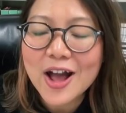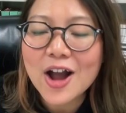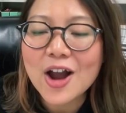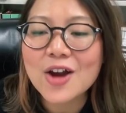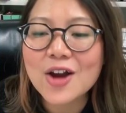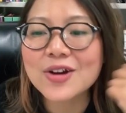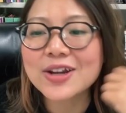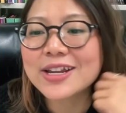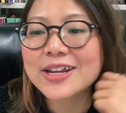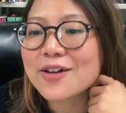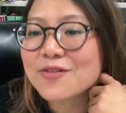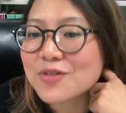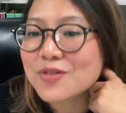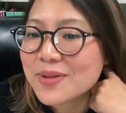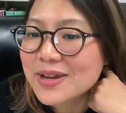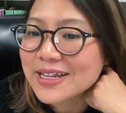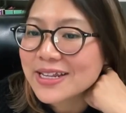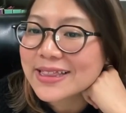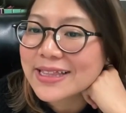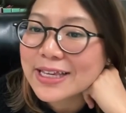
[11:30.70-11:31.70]
All right,
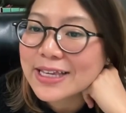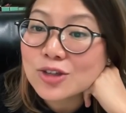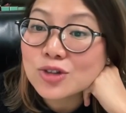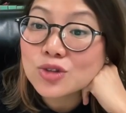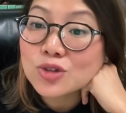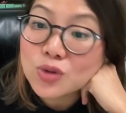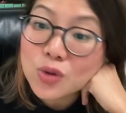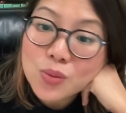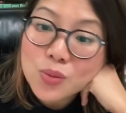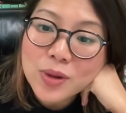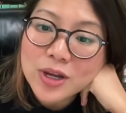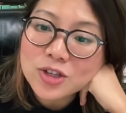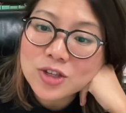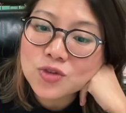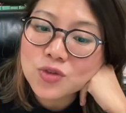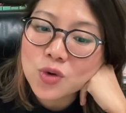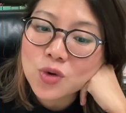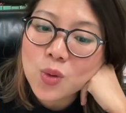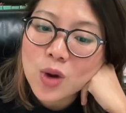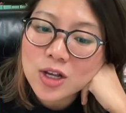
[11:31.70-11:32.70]
everybody, thank you so much
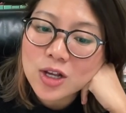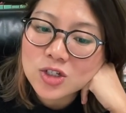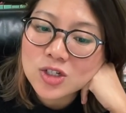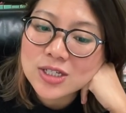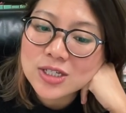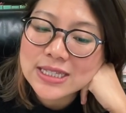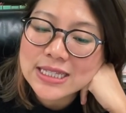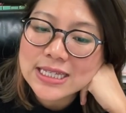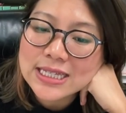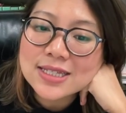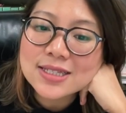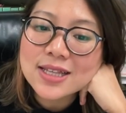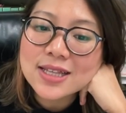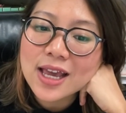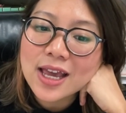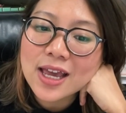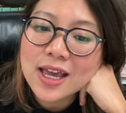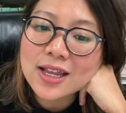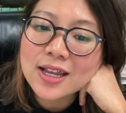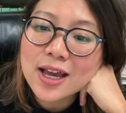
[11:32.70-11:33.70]
for watching this,
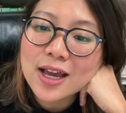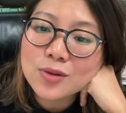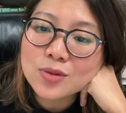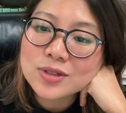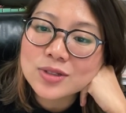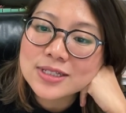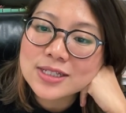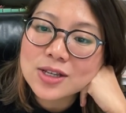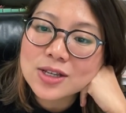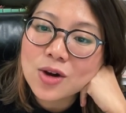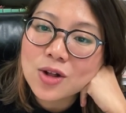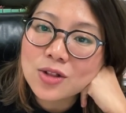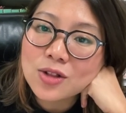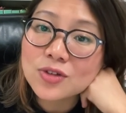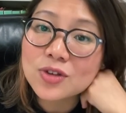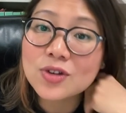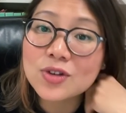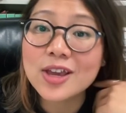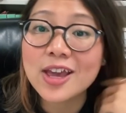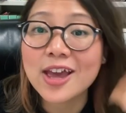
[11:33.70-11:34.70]
and I will see all of
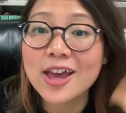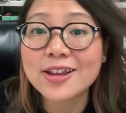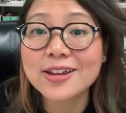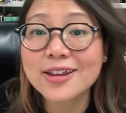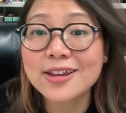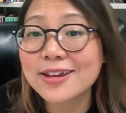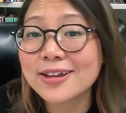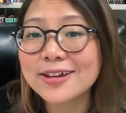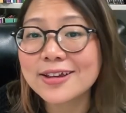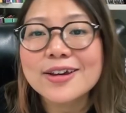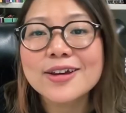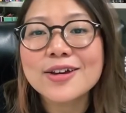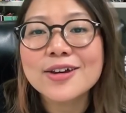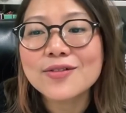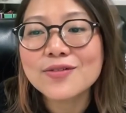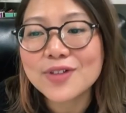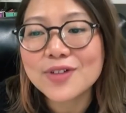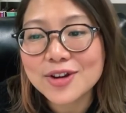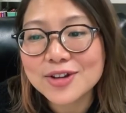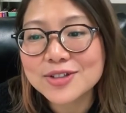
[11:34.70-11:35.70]
you again
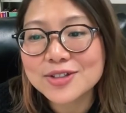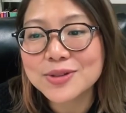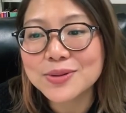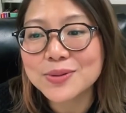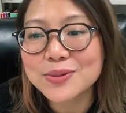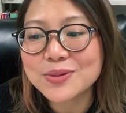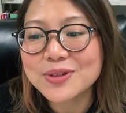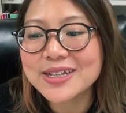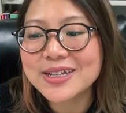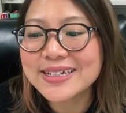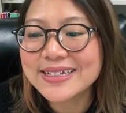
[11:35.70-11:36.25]
very soon.